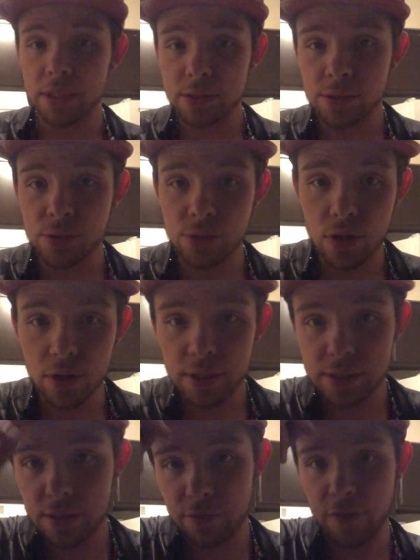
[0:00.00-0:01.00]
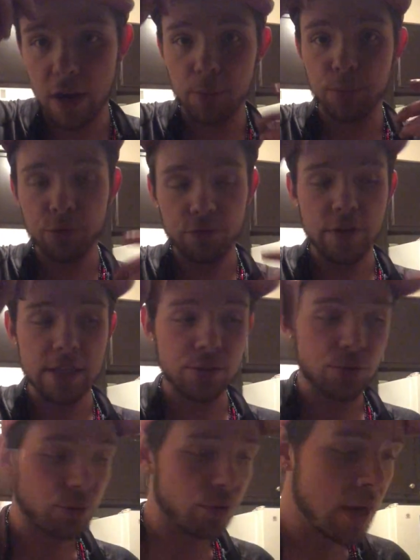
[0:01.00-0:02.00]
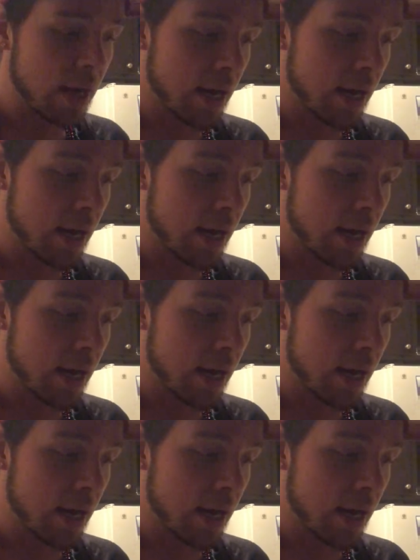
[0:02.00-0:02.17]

need to start is a fireproof vessel.